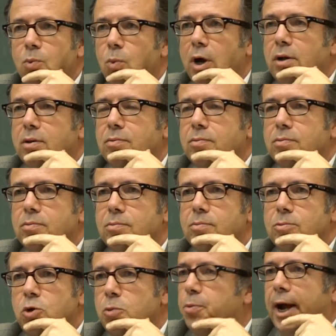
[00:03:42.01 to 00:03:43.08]
well,
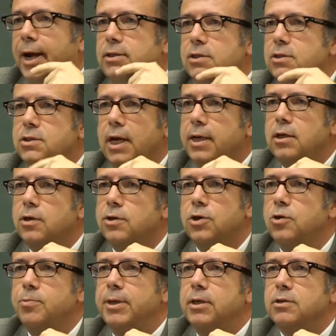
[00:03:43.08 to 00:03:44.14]
you practice secular
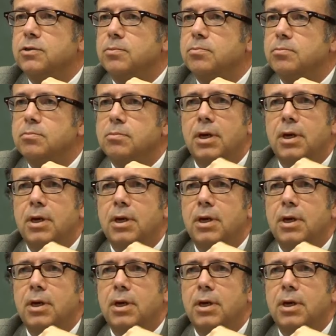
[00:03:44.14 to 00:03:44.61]
humanism.